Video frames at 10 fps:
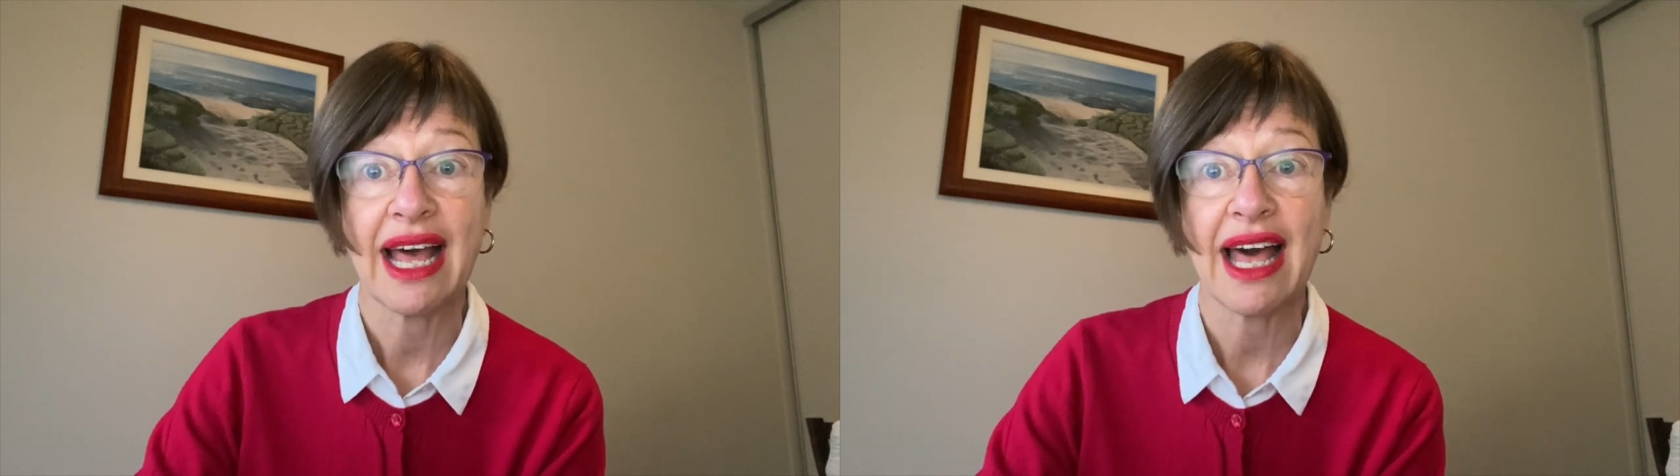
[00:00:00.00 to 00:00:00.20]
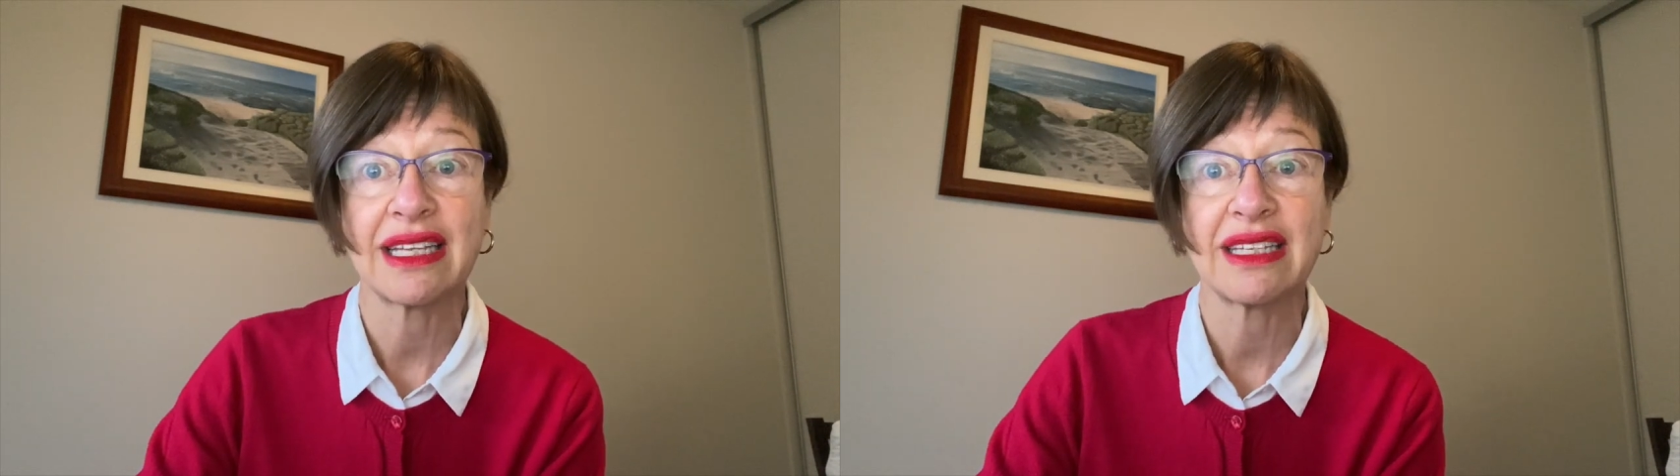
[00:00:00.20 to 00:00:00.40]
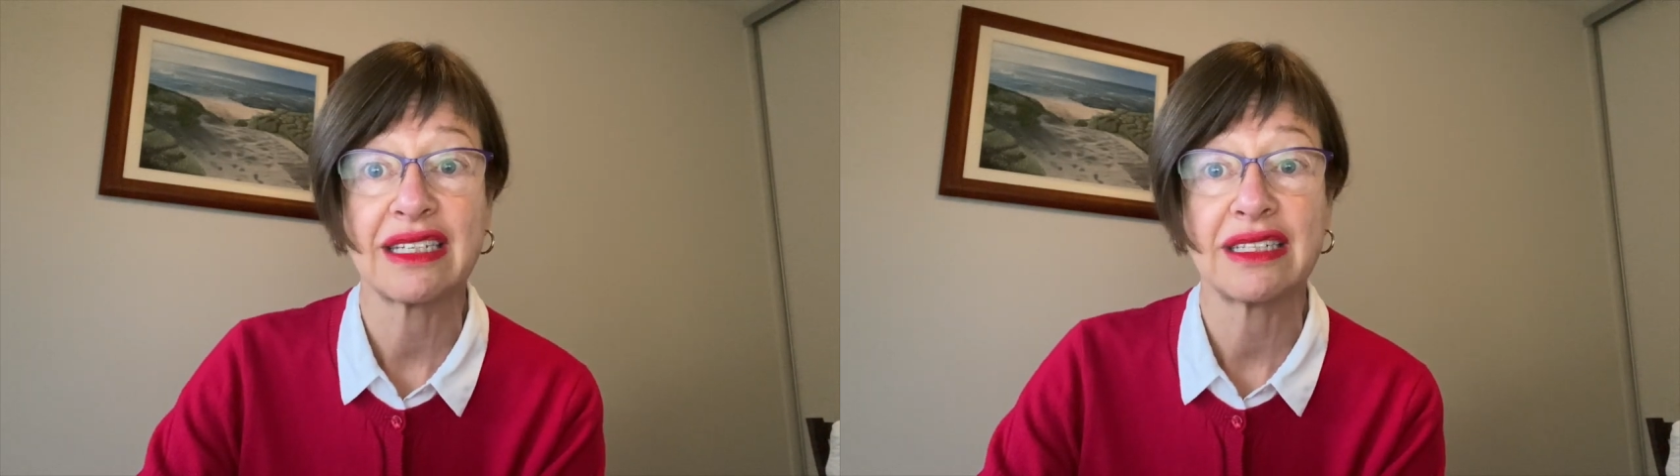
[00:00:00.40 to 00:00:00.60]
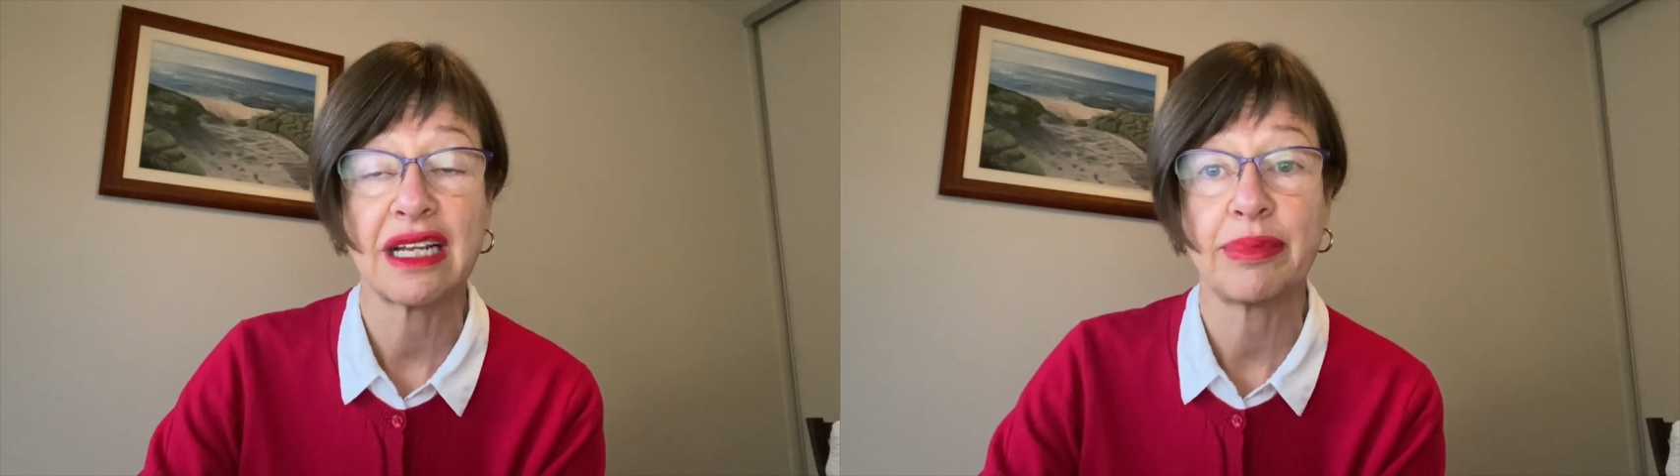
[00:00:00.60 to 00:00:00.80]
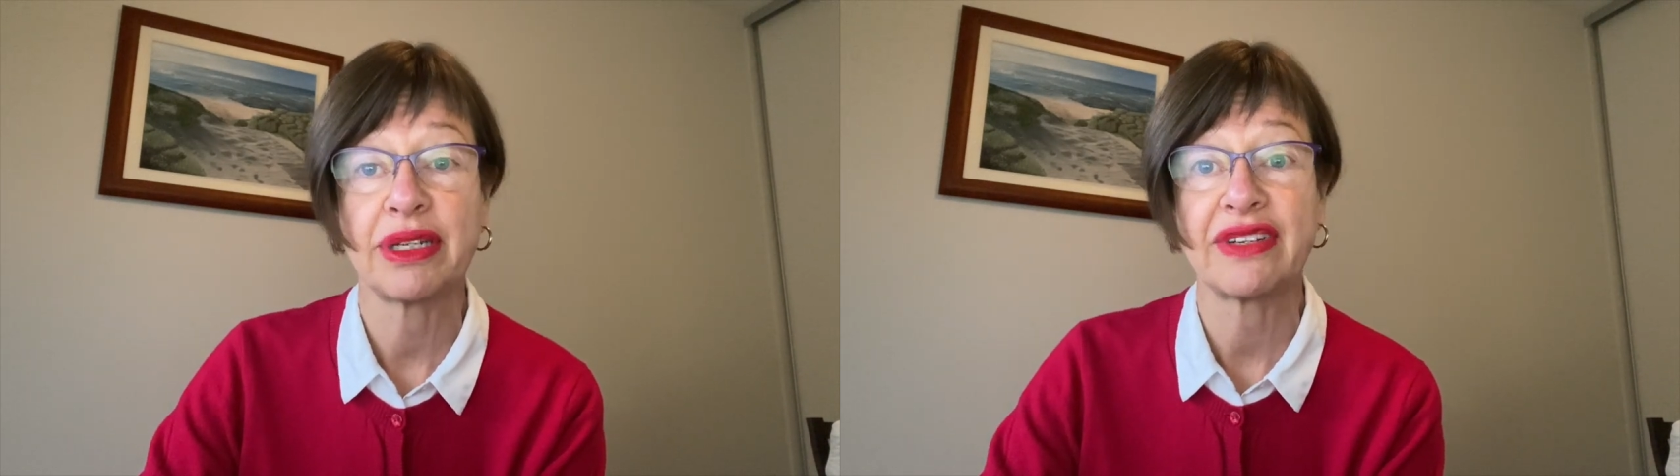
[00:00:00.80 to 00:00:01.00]
other than
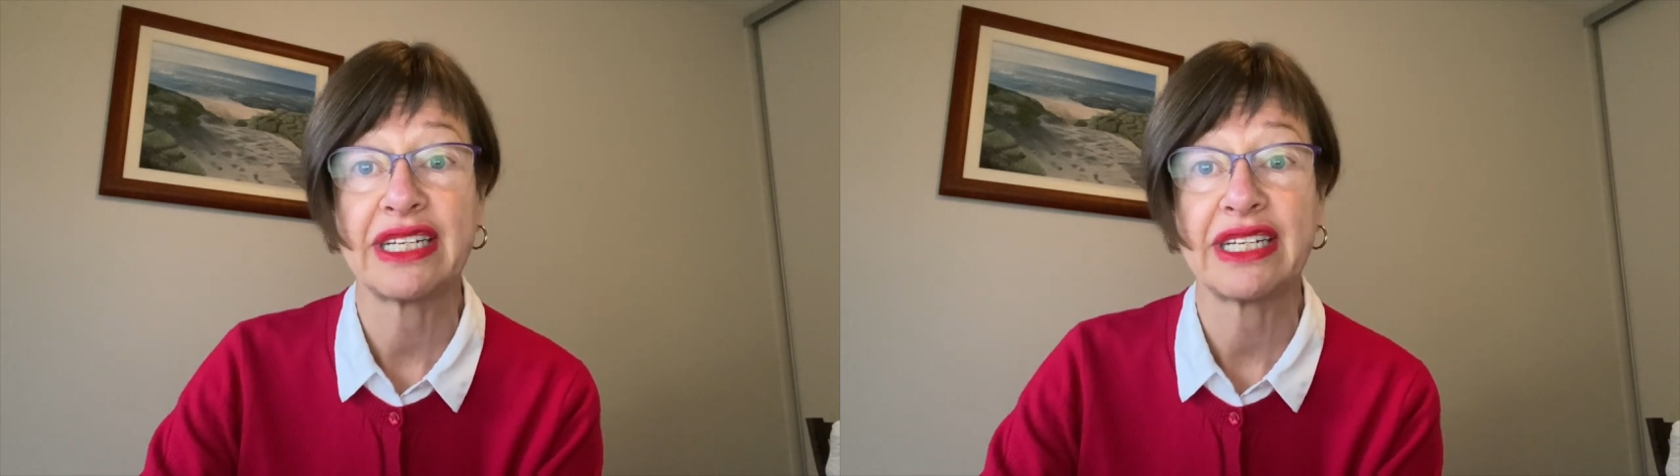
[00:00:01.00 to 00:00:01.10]
a bit of an